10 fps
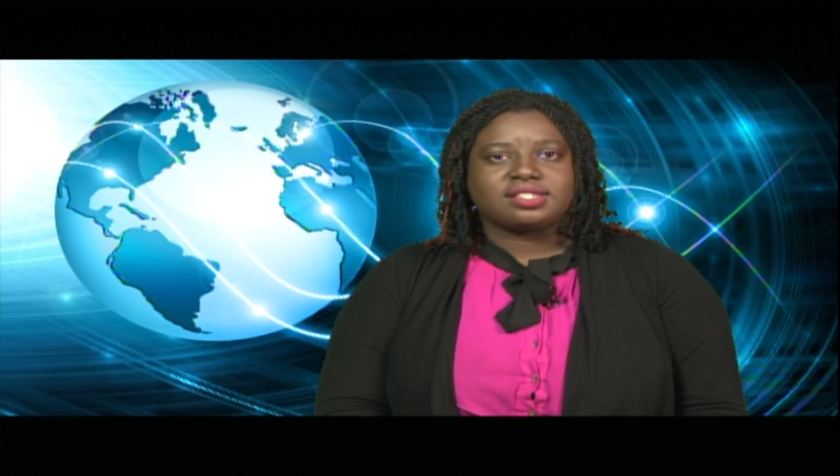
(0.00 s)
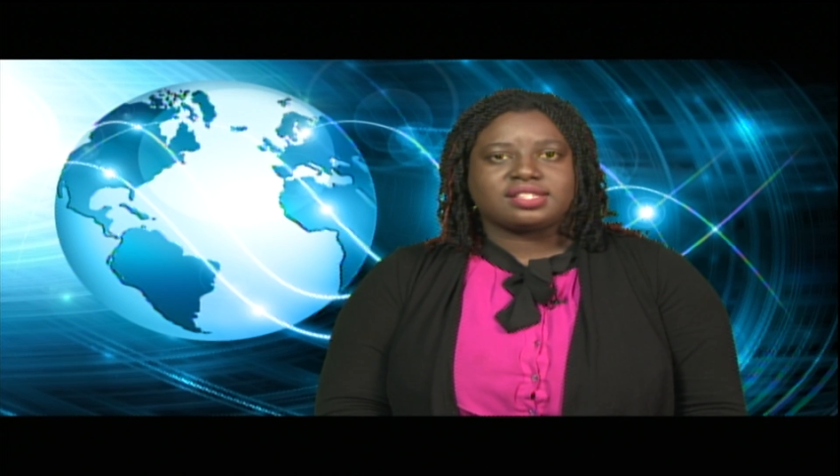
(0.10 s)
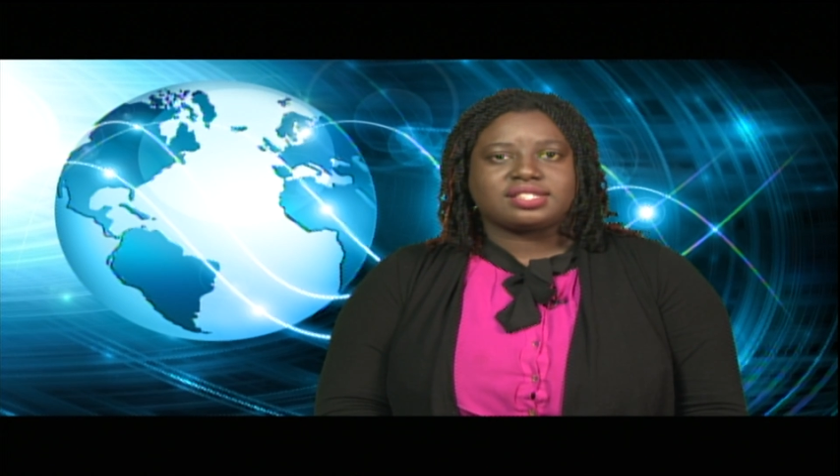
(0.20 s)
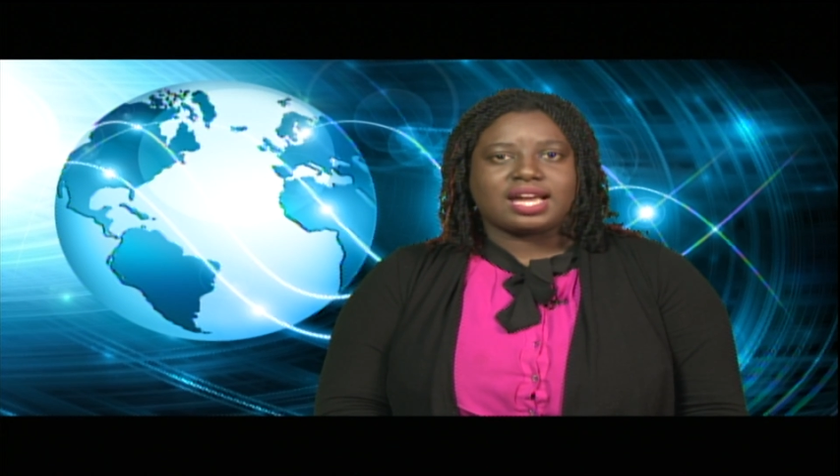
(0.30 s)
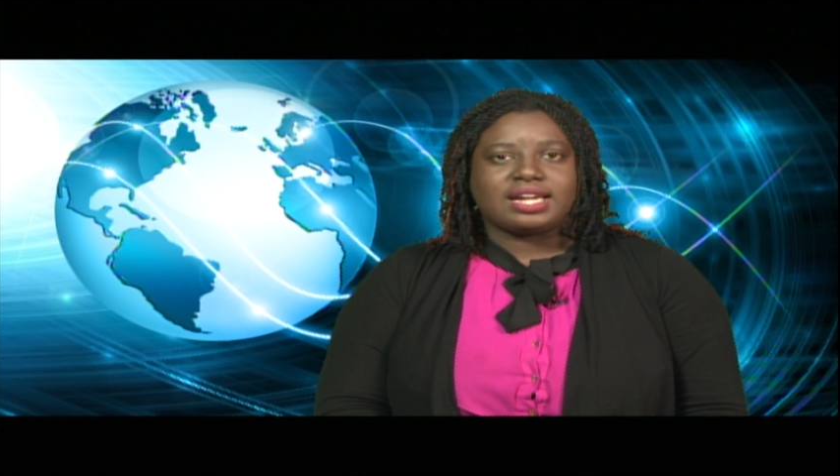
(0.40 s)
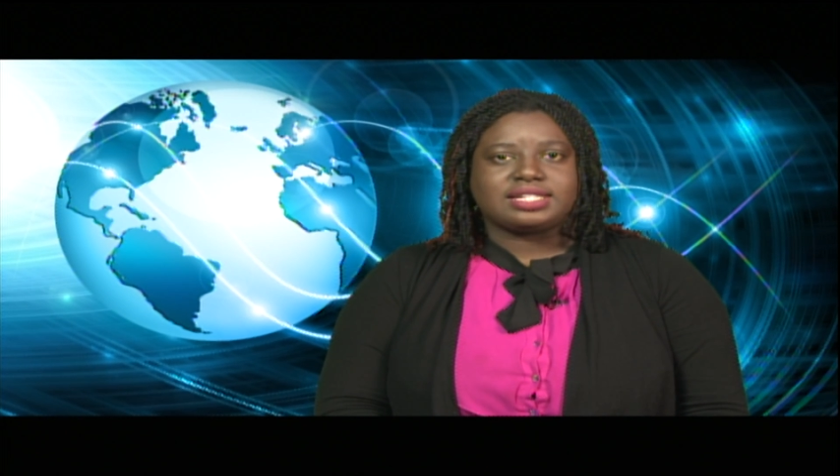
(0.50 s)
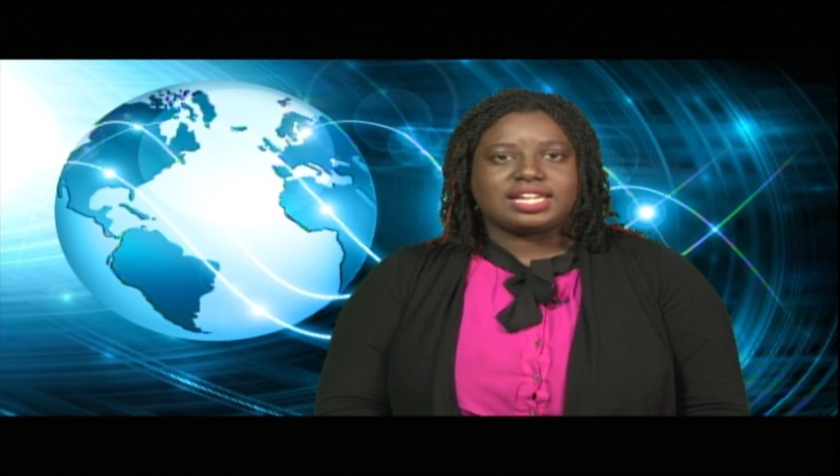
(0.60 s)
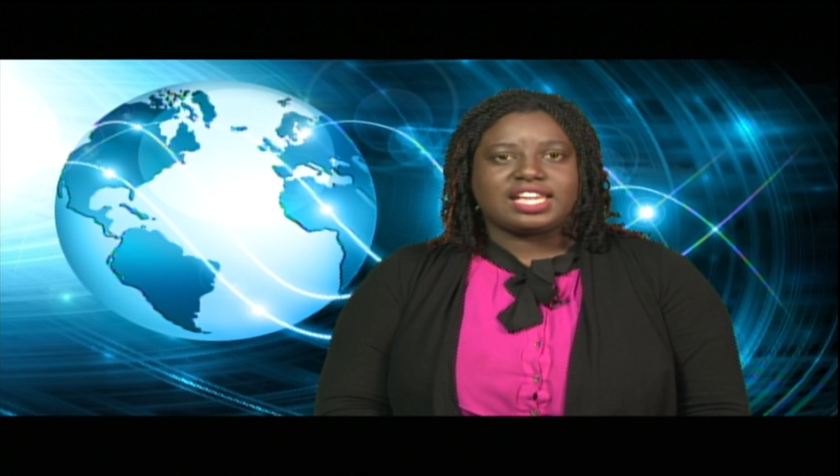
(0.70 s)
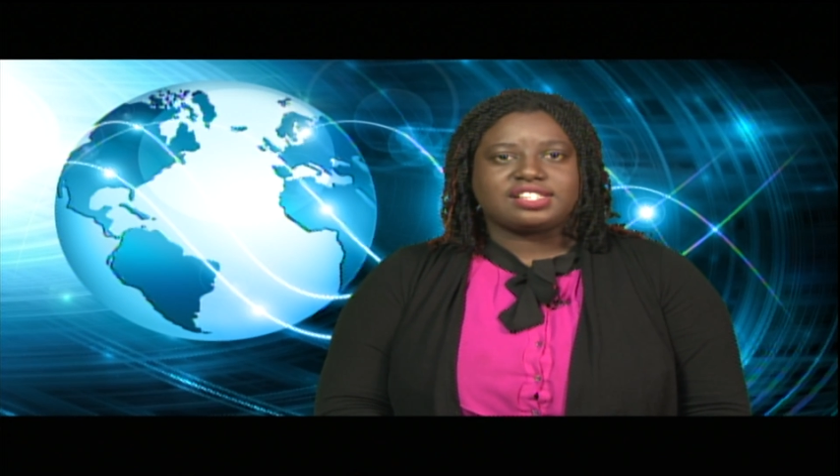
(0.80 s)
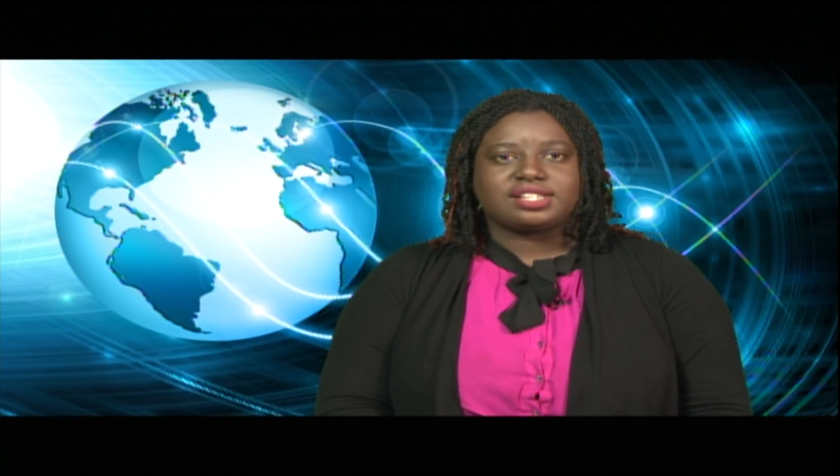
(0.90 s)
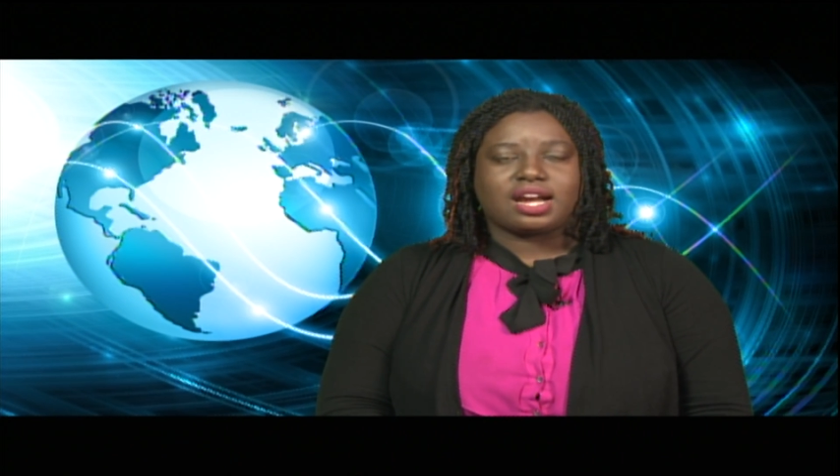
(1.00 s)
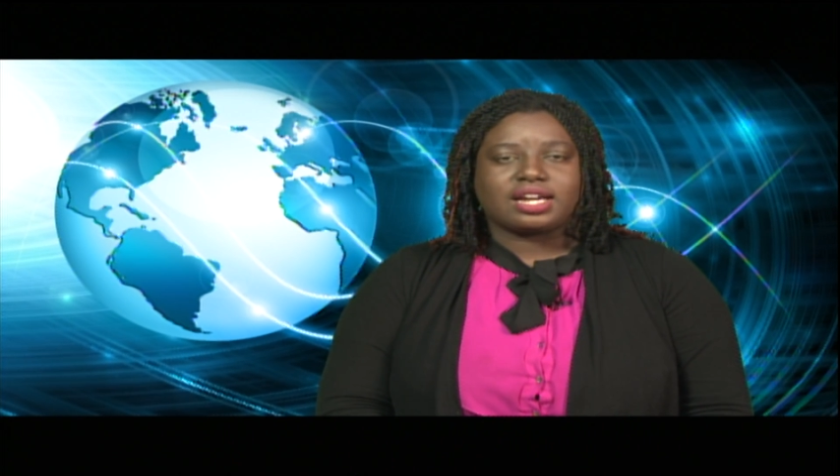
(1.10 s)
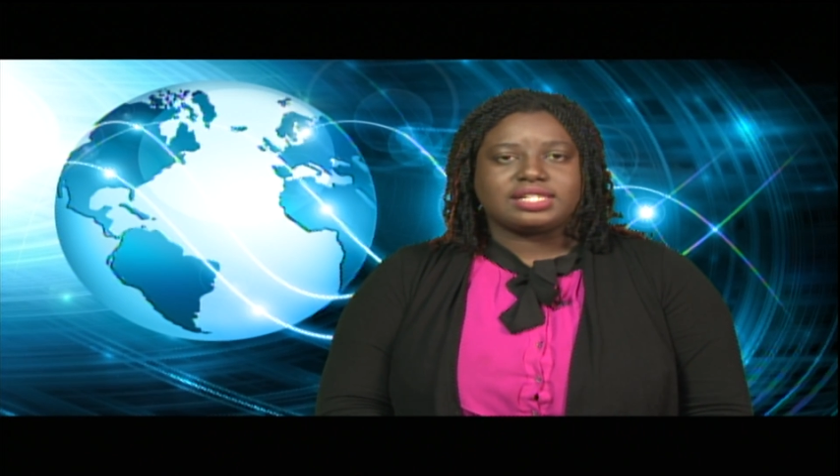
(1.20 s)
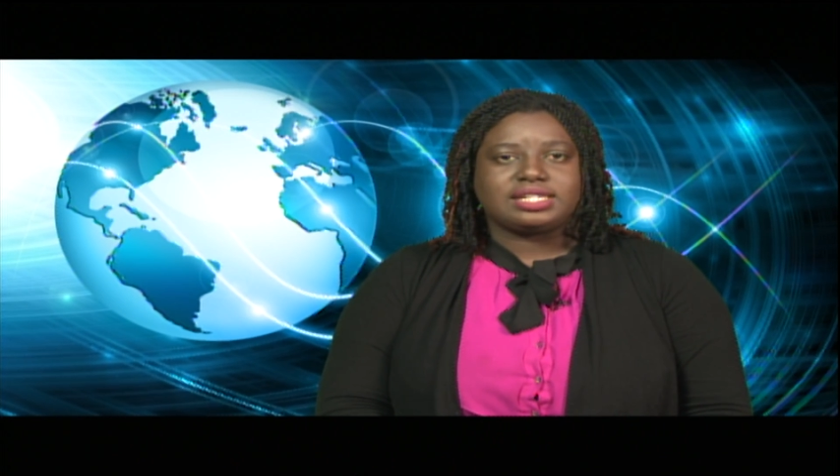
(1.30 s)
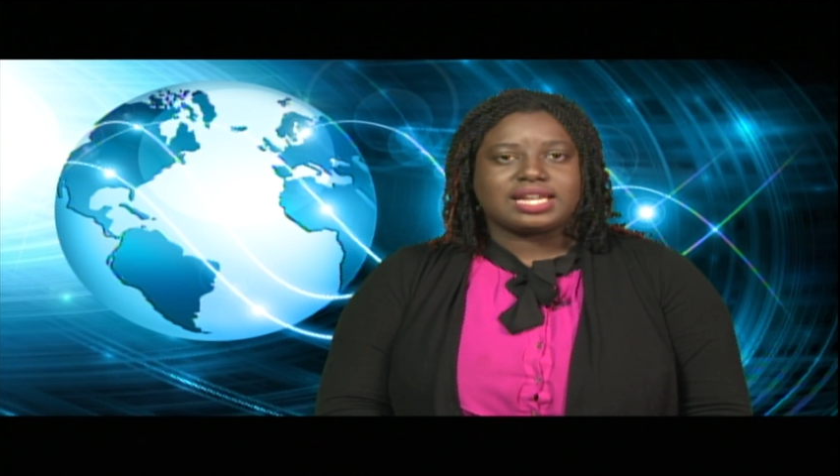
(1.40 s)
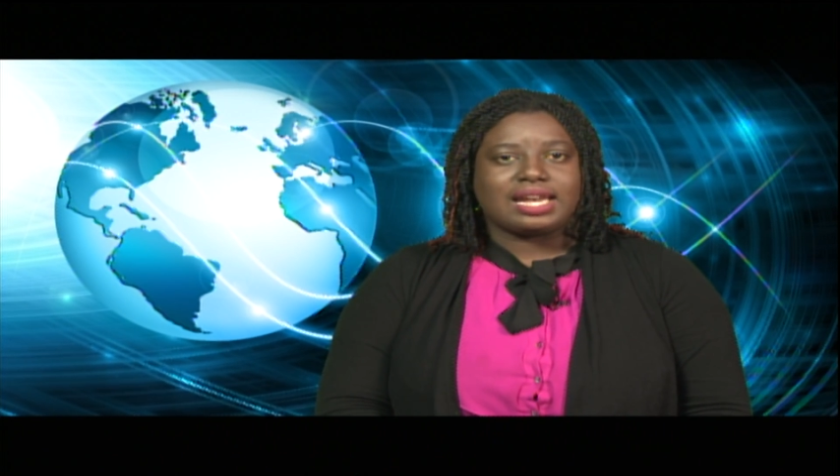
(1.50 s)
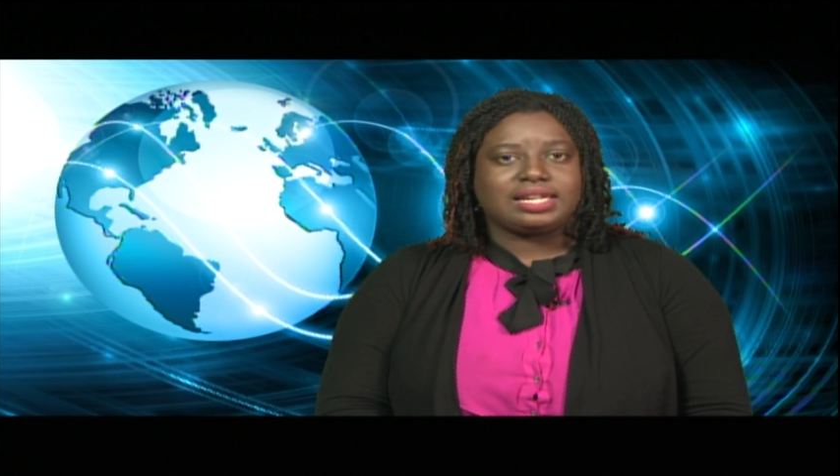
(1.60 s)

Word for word: Society is targeting at